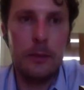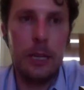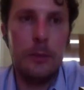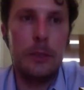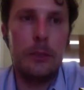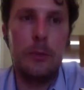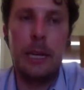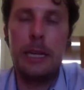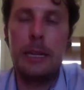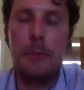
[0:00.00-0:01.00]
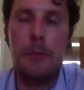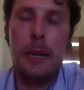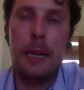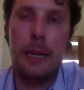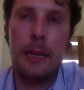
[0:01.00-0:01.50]
Vitamins your body can
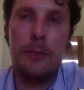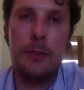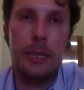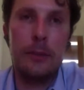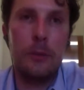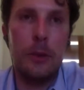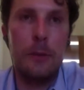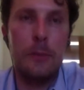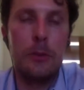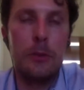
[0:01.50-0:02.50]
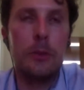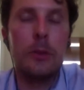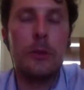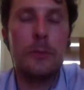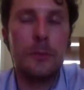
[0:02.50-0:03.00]
make if it has the right
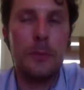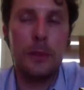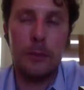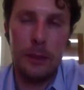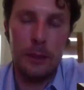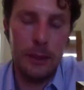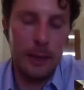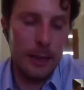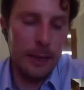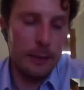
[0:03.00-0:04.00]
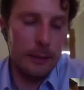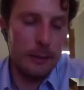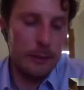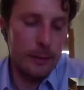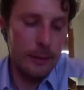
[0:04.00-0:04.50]
minerals.
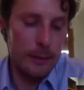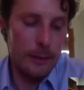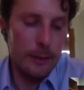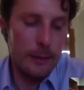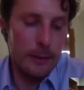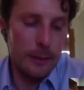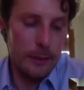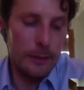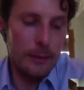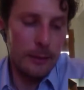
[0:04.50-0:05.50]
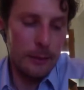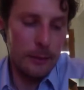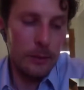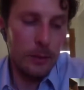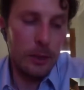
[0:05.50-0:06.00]
And
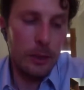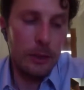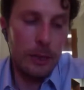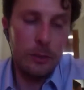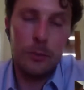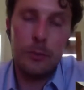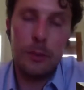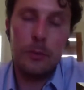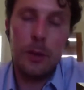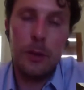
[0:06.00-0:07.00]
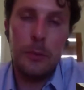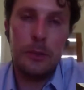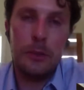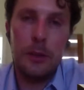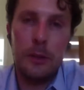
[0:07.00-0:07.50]
so that's why we
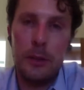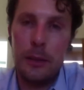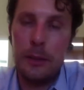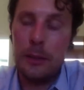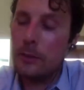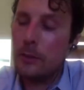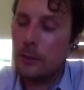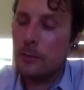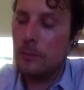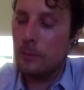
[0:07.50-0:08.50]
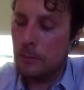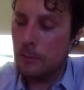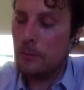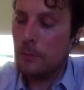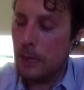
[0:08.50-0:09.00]
start there.
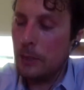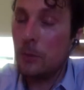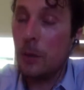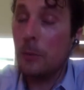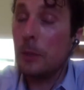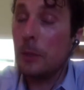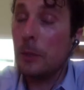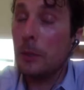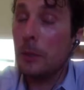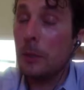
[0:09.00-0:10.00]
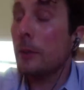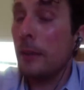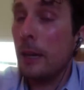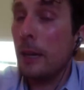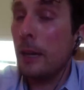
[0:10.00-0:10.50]
That is why we
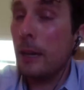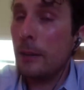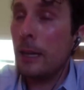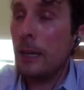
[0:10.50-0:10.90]
look there.